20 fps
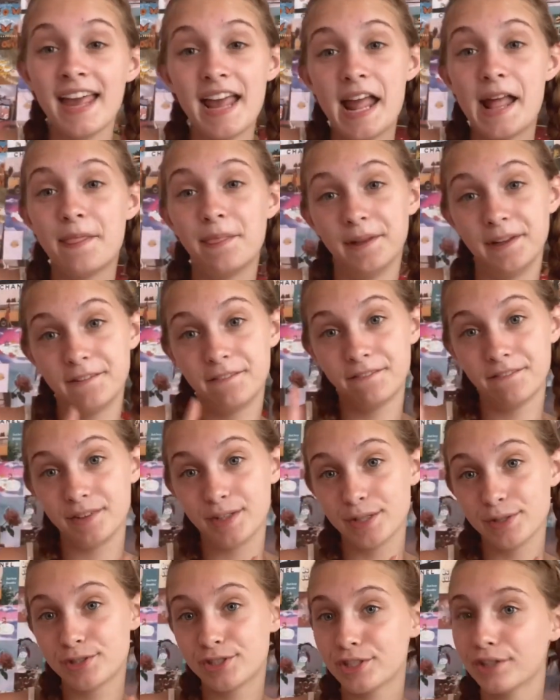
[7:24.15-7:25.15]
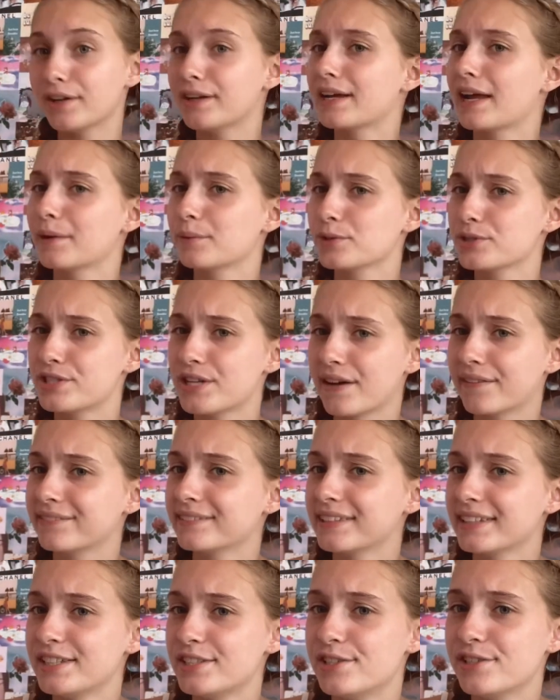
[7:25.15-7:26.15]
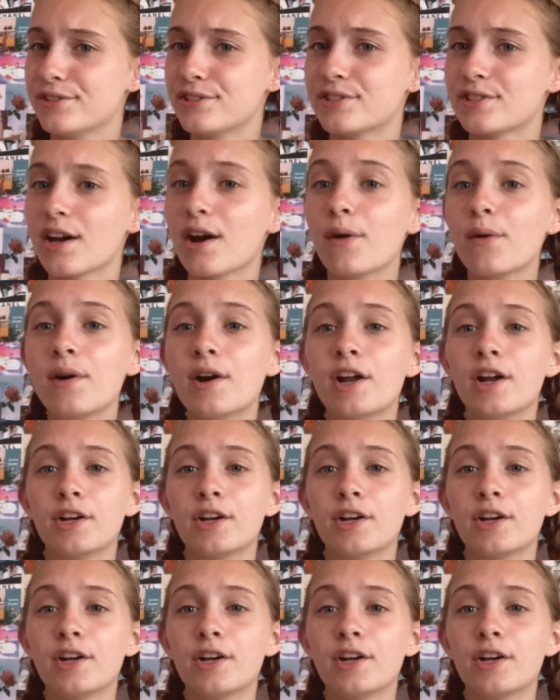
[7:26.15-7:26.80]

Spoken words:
in the future, and I will definitely do so.